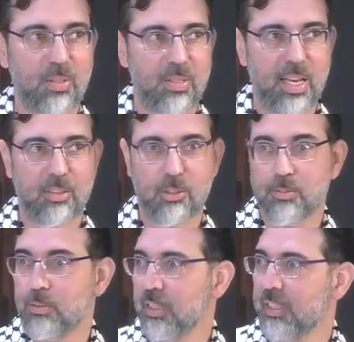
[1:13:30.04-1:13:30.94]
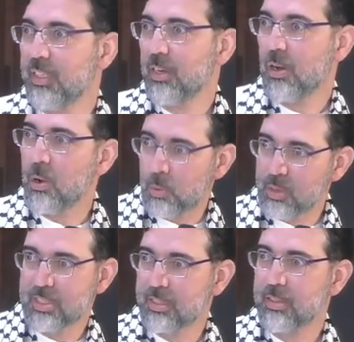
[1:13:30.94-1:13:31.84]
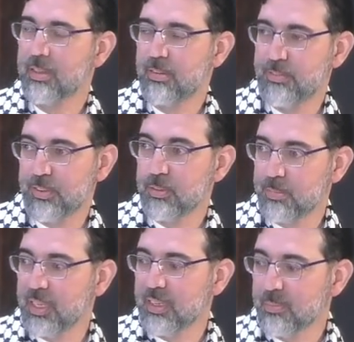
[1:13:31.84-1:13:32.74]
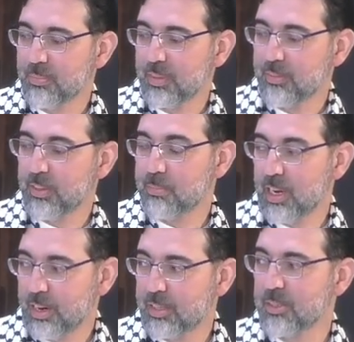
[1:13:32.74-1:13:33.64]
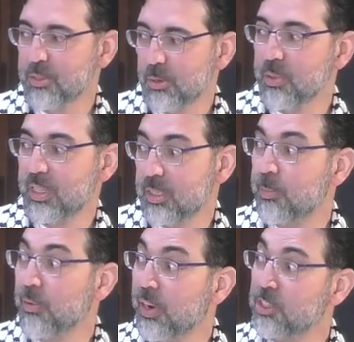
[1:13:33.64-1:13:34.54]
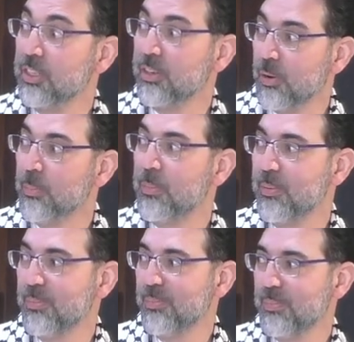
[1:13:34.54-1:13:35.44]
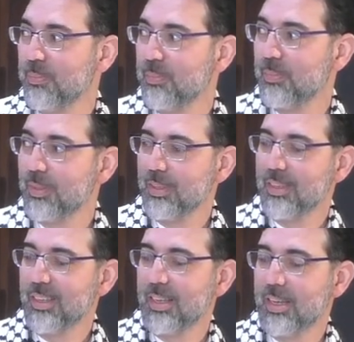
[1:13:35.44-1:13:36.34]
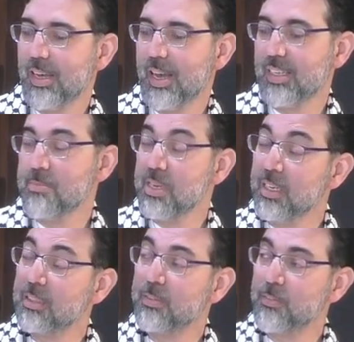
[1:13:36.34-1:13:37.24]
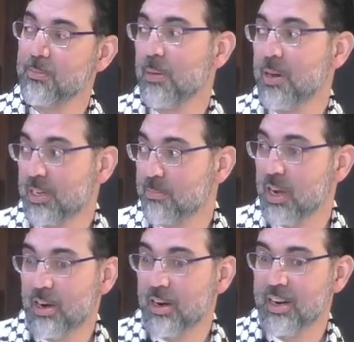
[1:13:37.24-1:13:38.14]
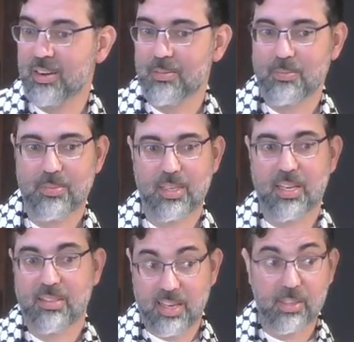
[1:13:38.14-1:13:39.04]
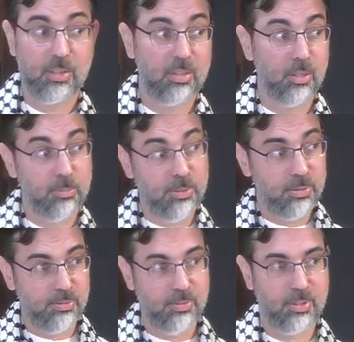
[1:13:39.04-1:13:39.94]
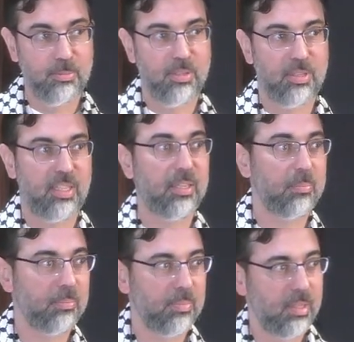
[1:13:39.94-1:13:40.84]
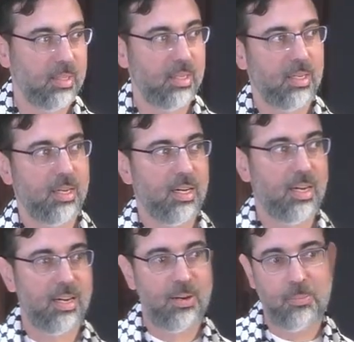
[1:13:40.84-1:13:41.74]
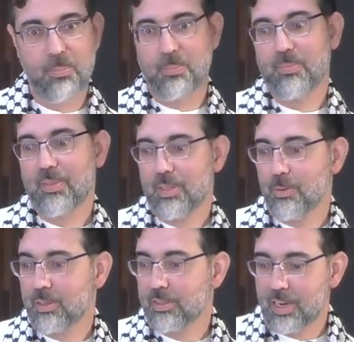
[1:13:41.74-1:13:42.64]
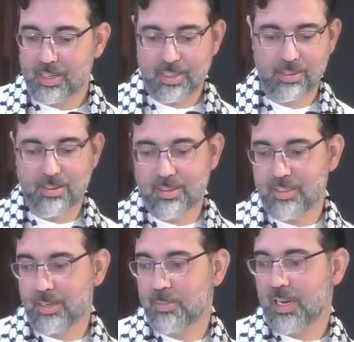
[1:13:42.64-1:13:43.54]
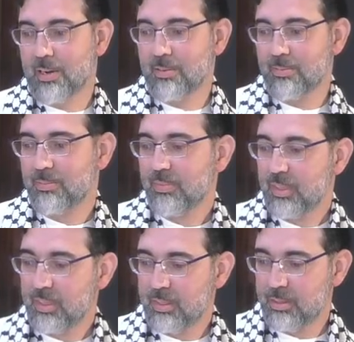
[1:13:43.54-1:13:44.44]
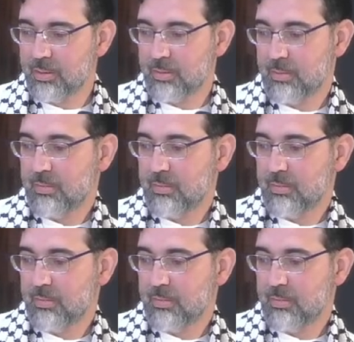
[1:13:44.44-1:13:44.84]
that you've really always filled me filled my heart and soul with inspiration and hope. And I mean it from the bottom of my heart. And I thank you and your beautiful community. You were talking earlier about, in your